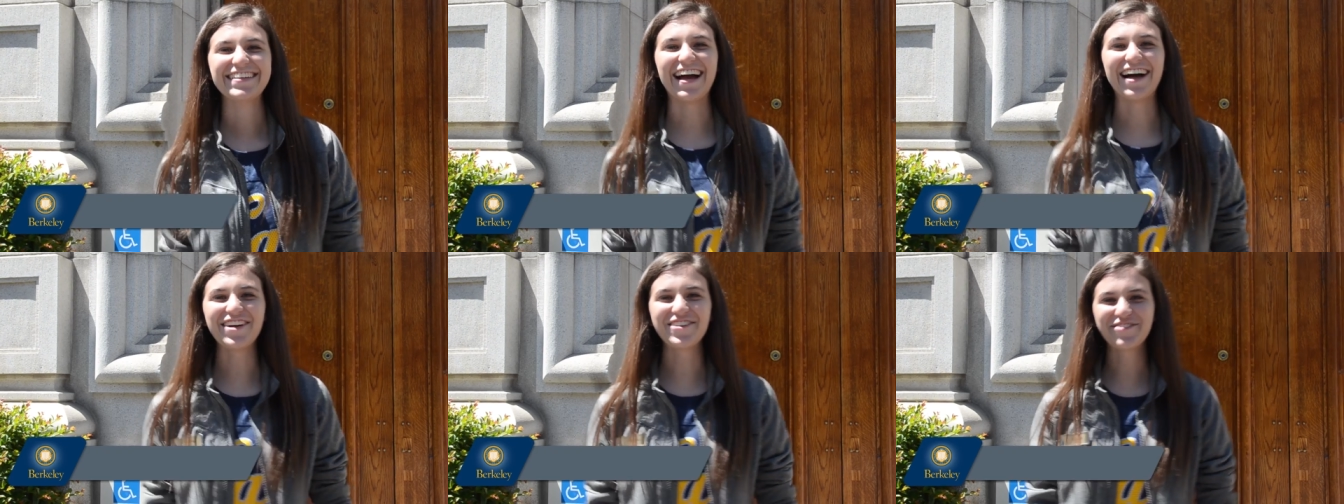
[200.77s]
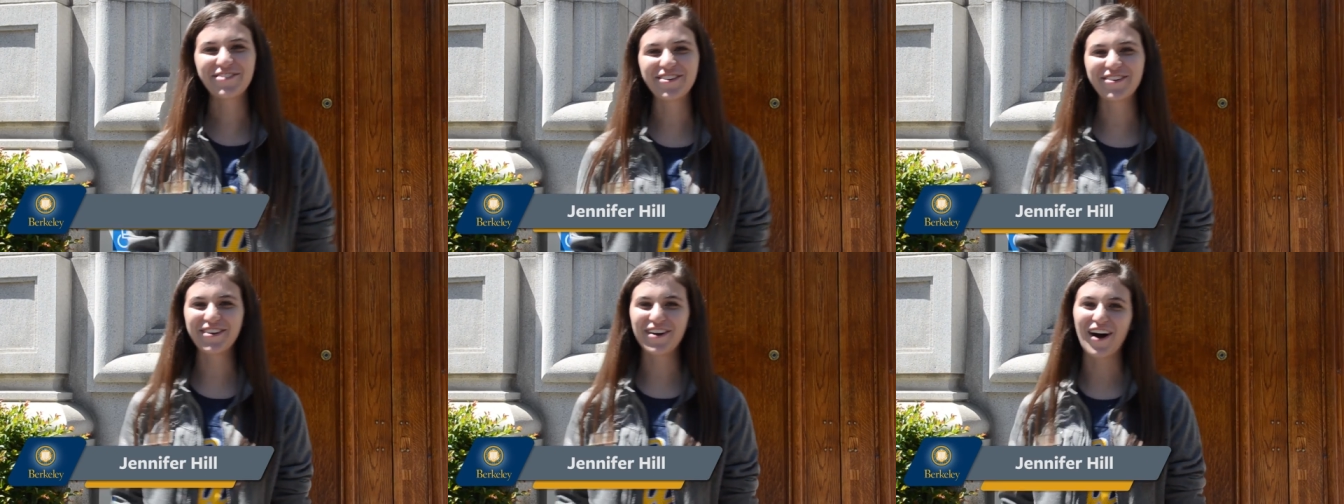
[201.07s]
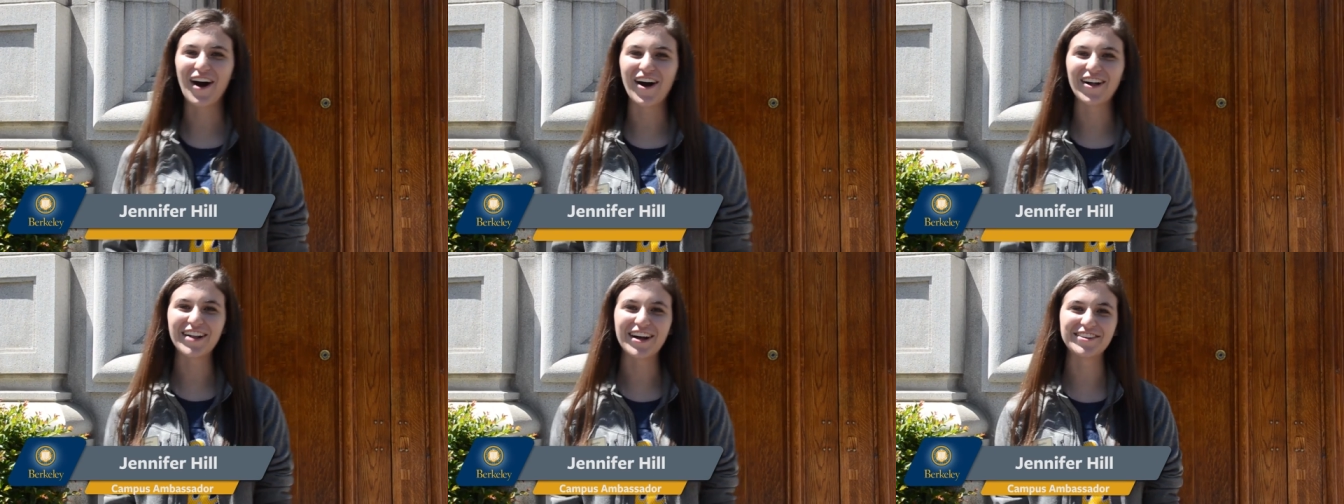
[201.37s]
California
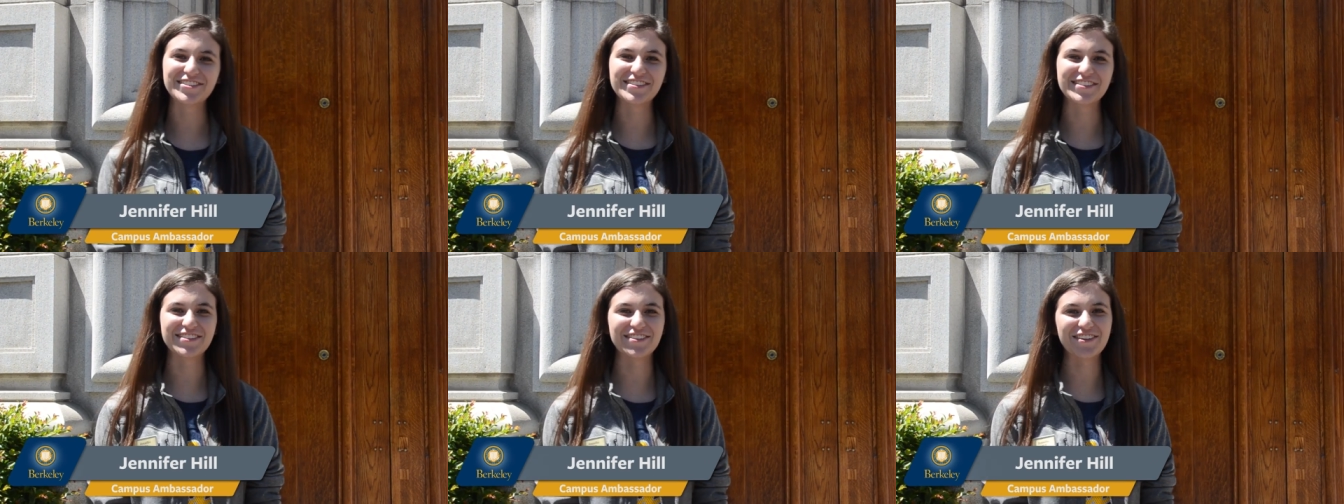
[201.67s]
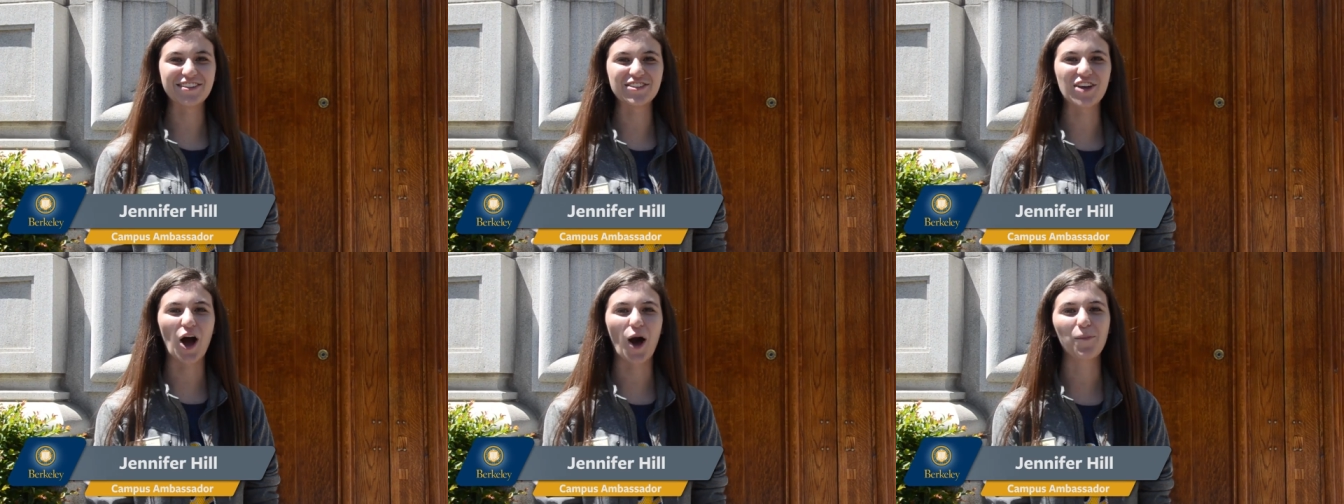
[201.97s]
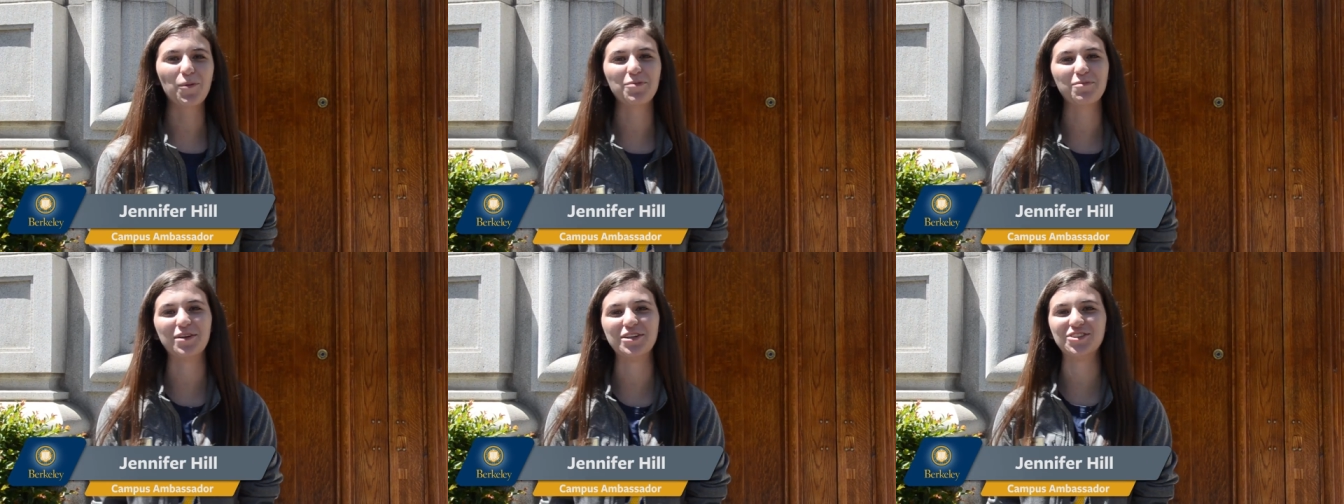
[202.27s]
Hall houses our
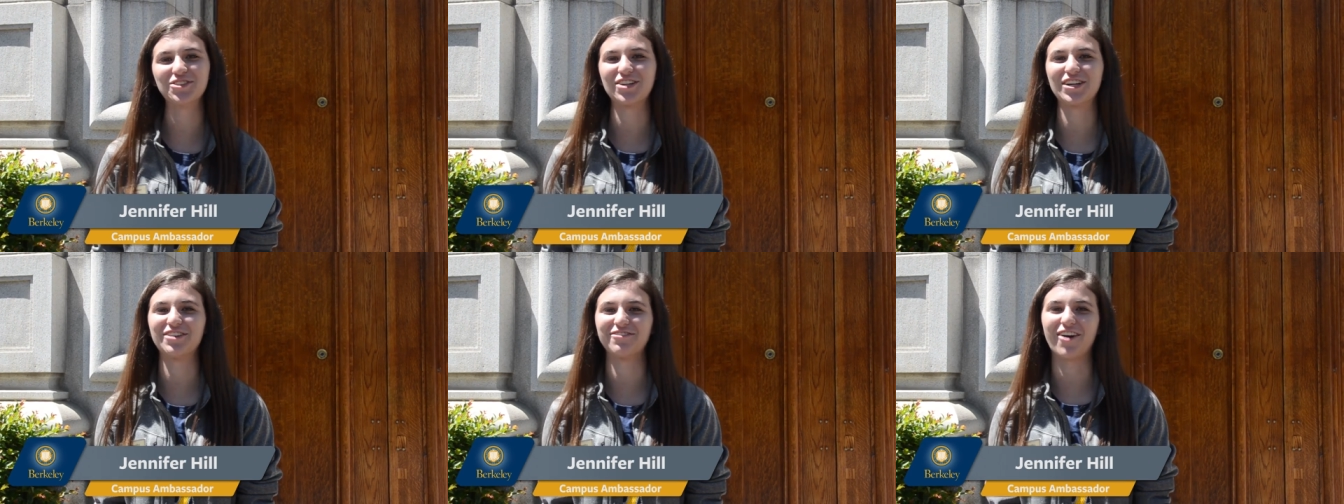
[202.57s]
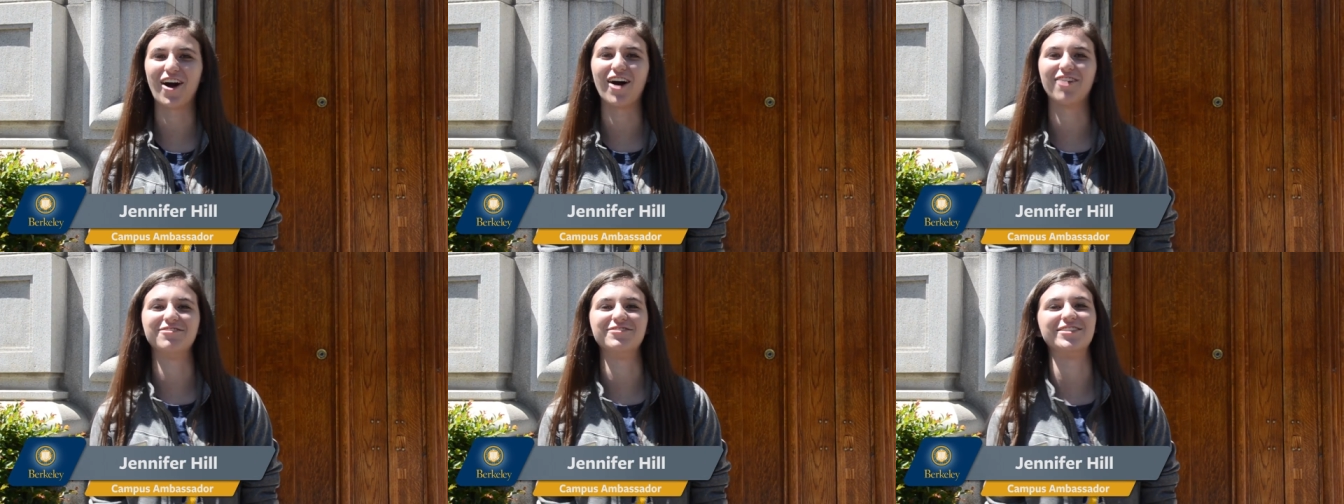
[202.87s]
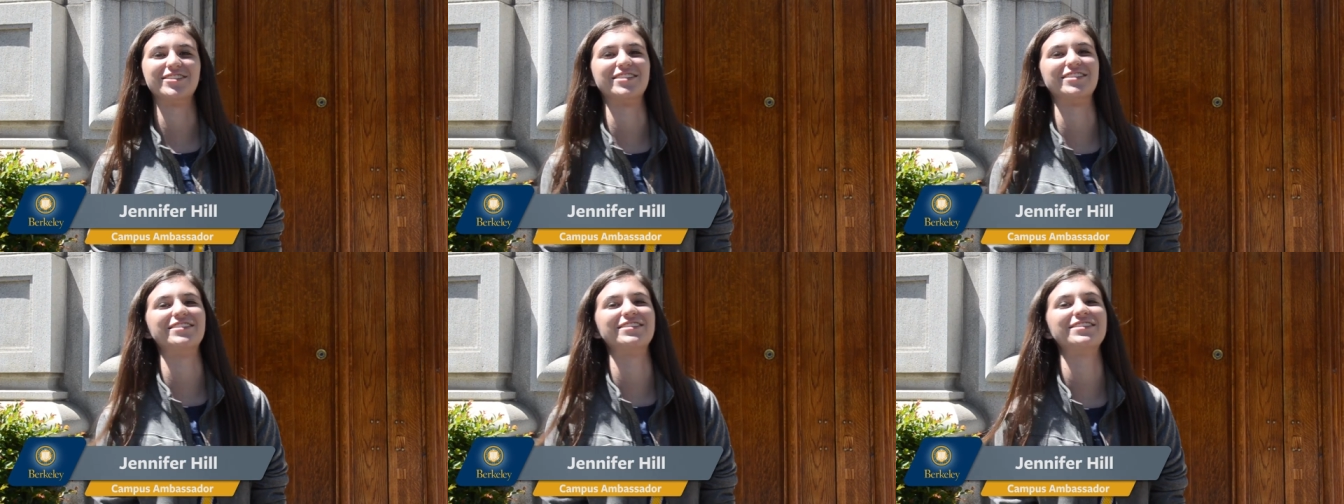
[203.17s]
top administrative
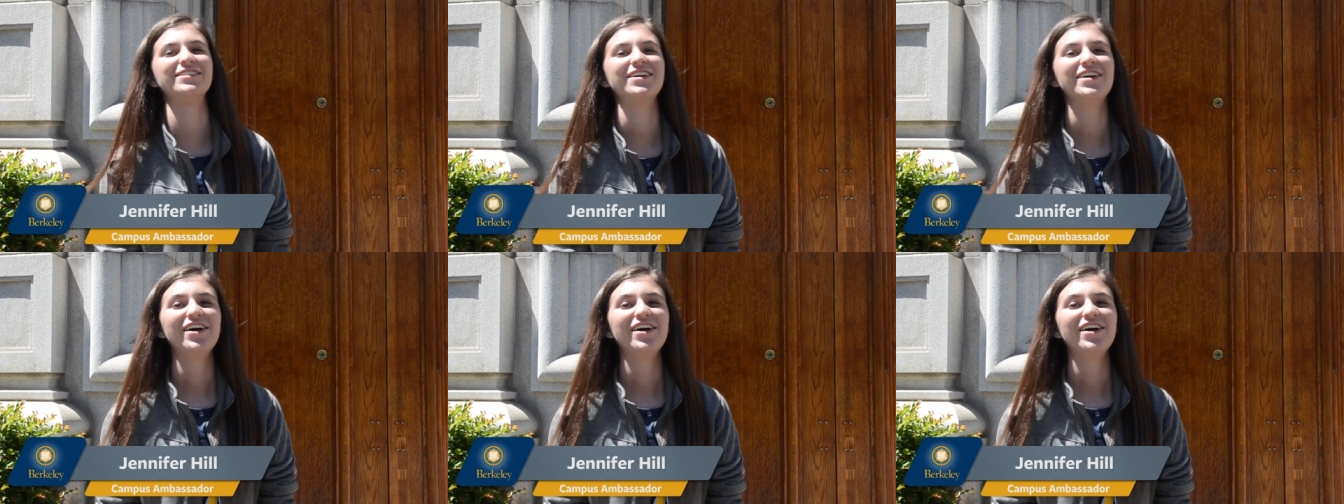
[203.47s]
offices.